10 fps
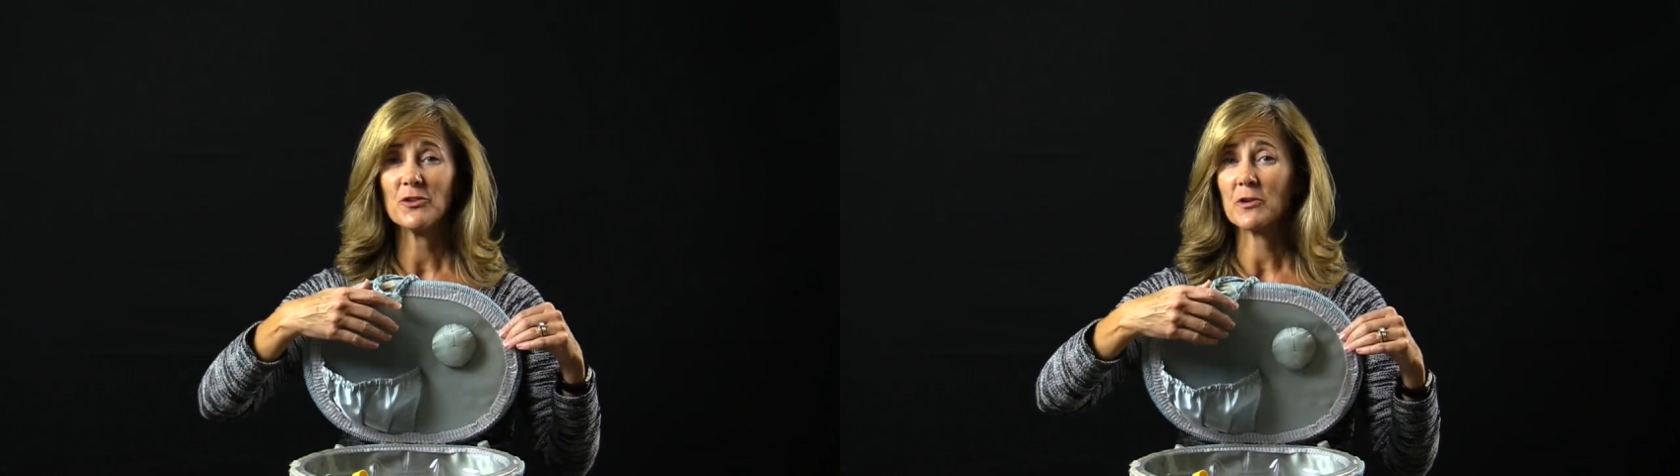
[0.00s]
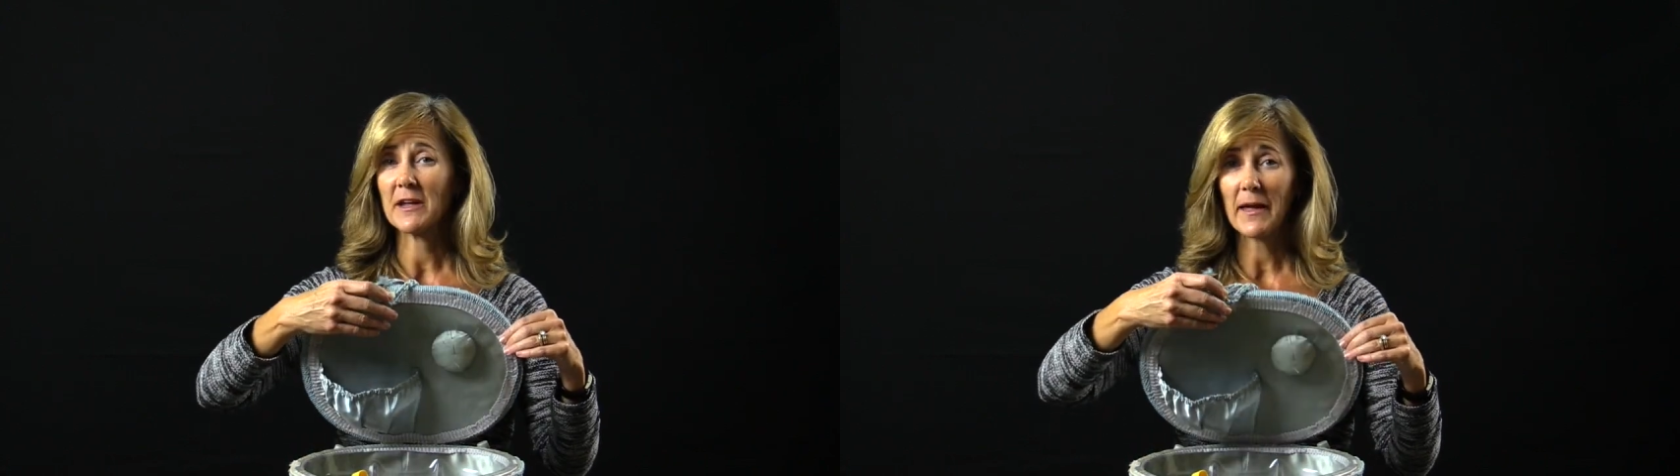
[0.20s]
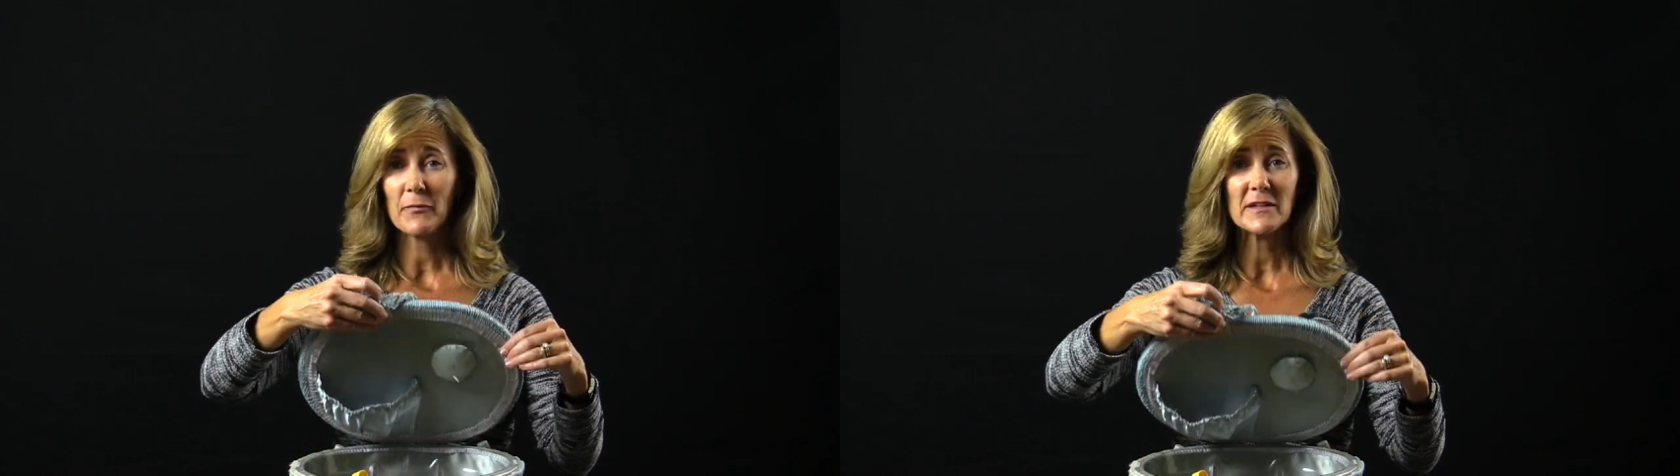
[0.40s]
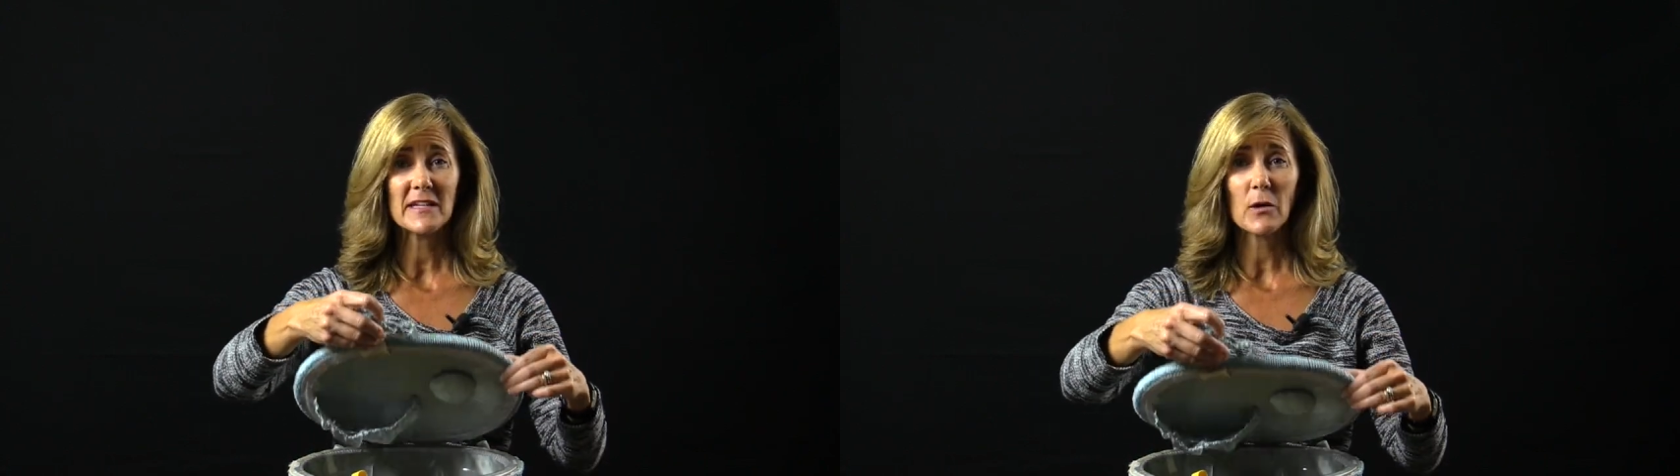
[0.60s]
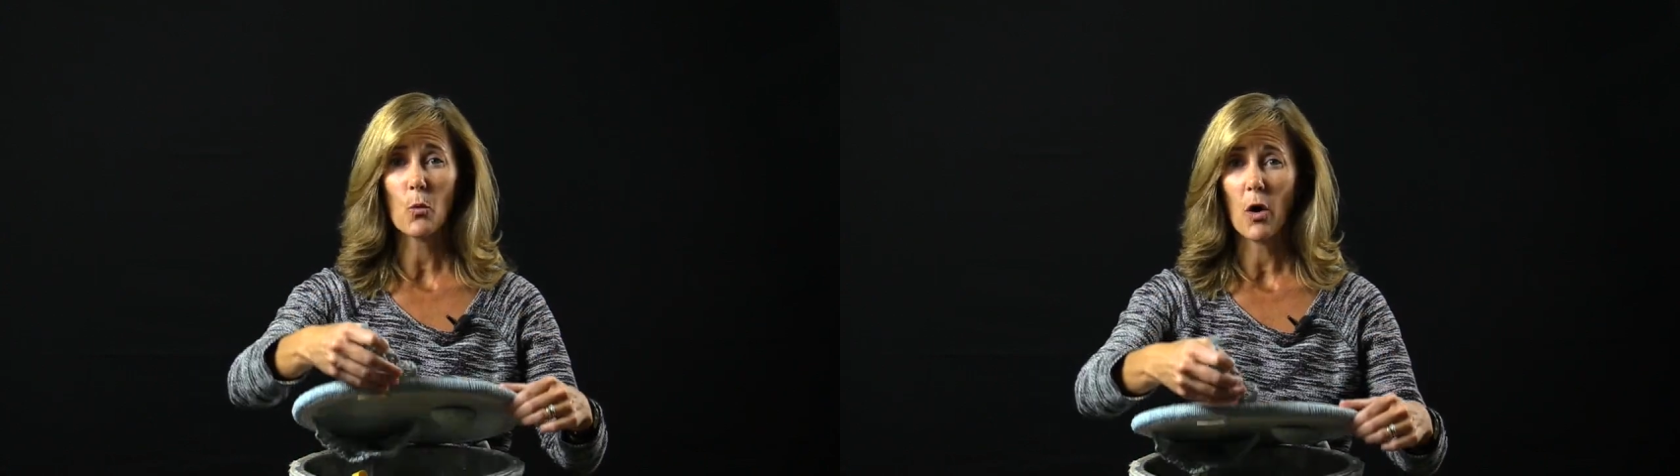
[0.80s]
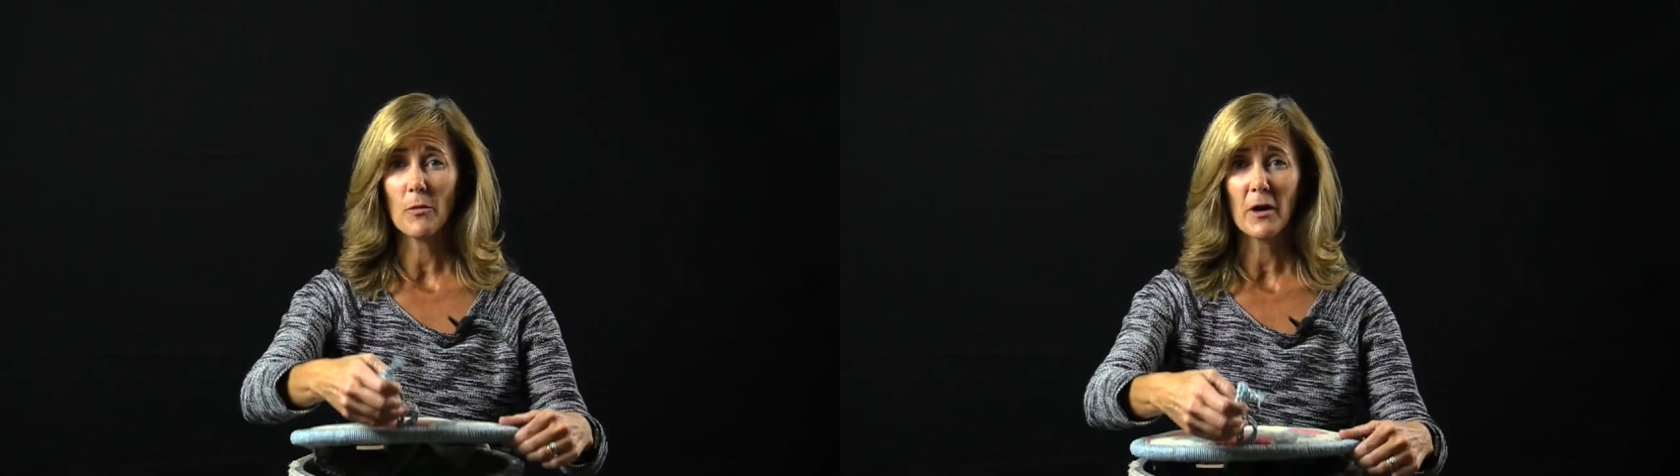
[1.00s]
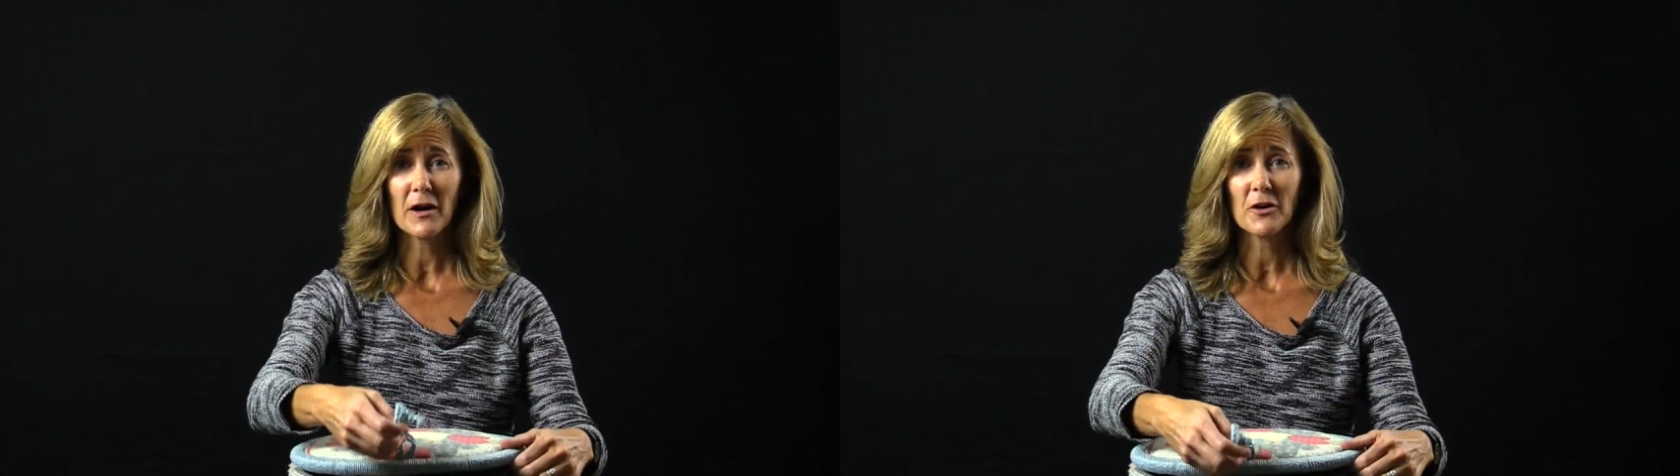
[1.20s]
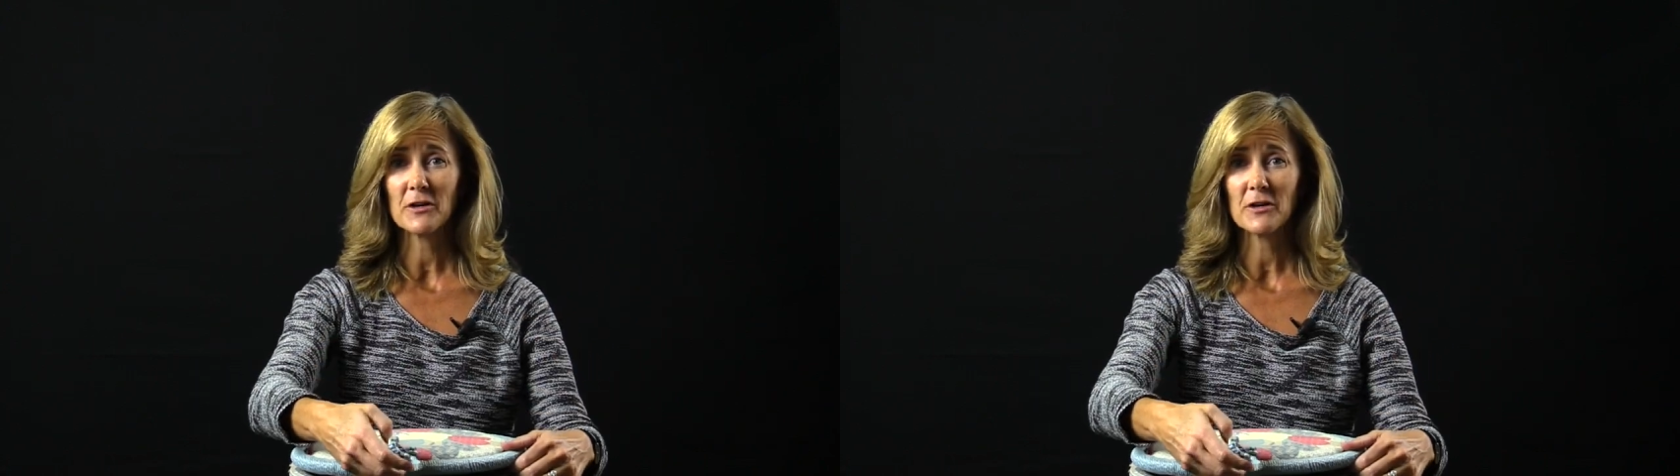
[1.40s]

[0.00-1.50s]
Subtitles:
You can get these at a Walmart